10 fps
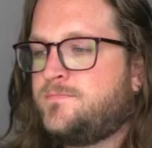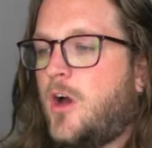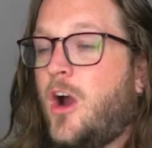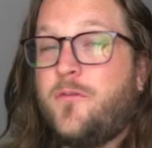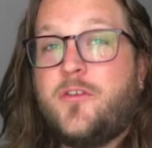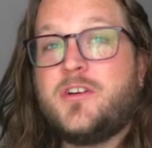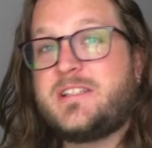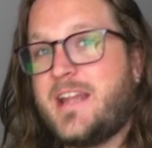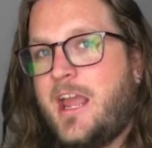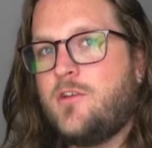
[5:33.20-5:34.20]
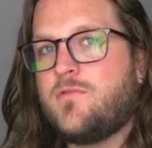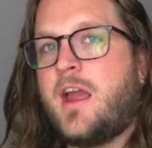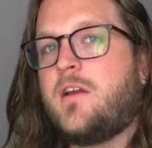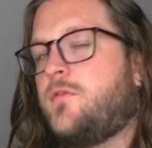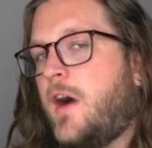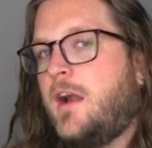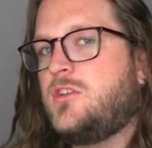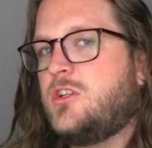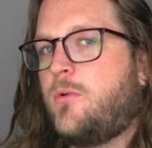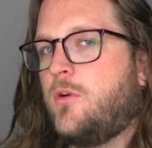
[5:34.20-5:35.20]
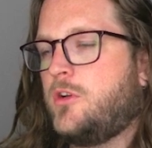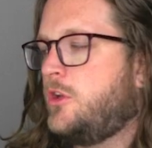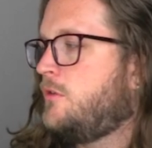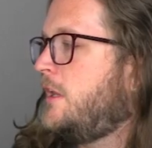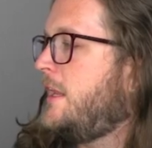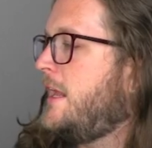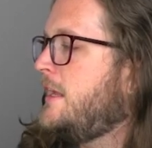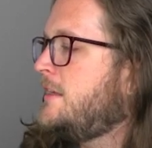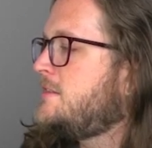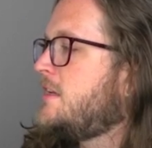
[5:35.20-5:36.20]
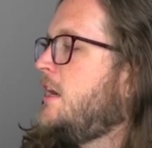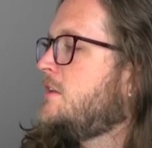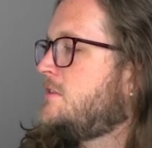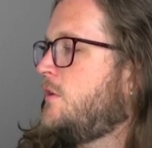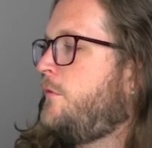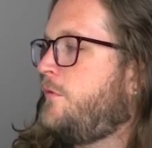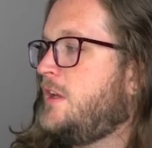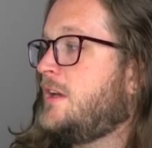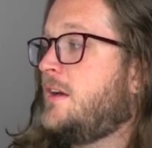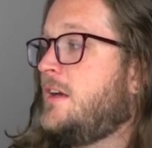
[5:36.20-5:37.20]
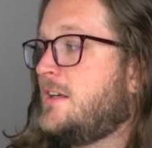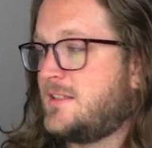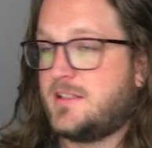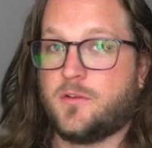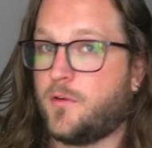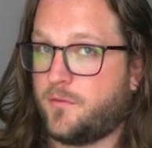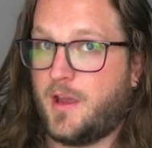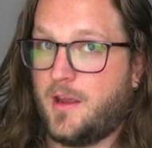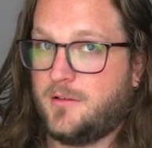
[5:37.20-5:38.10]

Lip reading: Our first A rank fire support unit is Sophia Silverfang.